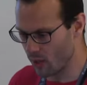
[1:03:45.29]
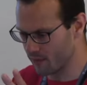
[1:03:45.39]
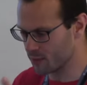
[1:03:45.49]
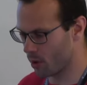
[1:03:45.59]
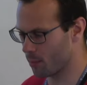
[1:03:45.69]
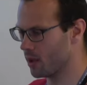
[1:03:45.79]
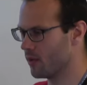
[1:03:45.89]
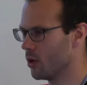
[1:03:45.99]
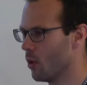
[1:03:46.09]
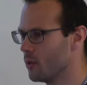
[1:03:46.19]
have this property that
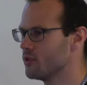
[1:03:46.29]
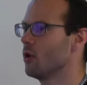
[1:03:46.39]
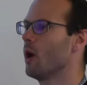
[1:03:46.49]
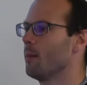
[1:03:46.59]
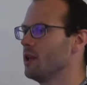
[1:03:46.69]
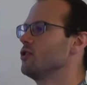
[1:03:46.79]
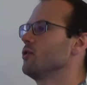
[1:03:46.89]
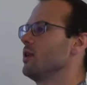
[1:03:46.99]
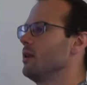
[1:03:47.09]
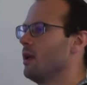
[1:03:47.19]
you always know how many
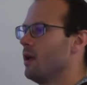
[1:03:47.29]
children